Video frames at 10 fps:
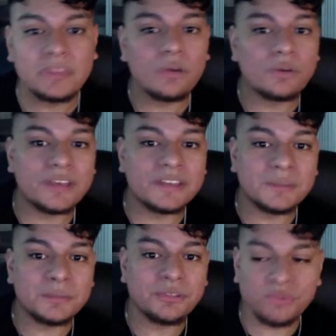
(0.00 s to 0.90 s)
okay
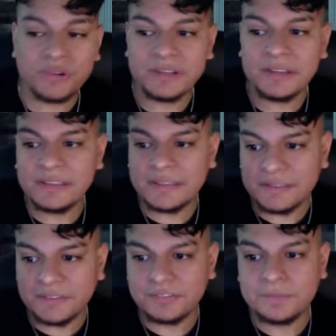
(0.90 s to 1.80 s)
number three
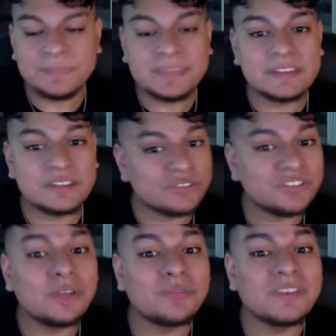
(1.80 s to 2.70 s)
is your
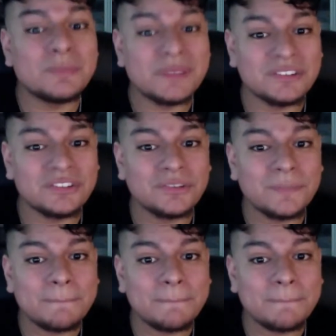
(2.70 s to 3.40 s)
self-image